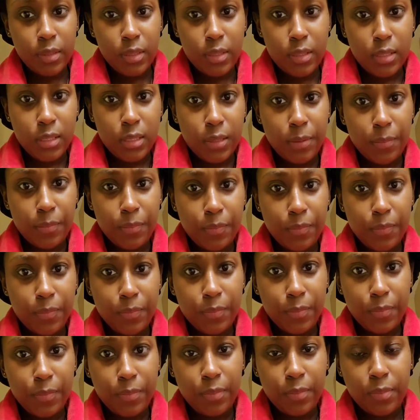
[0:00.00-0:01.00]
See?
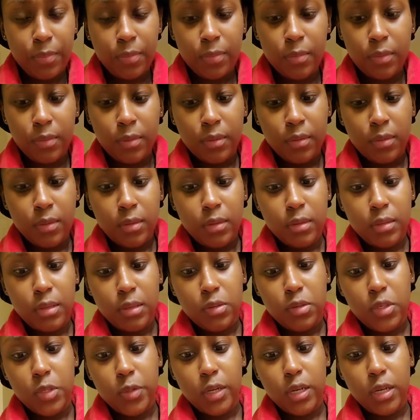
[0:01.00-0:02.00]

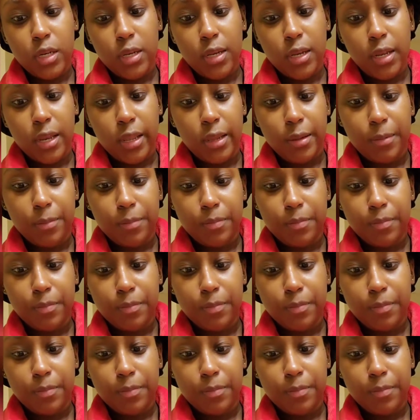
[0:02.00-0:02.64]
That's what it looked like.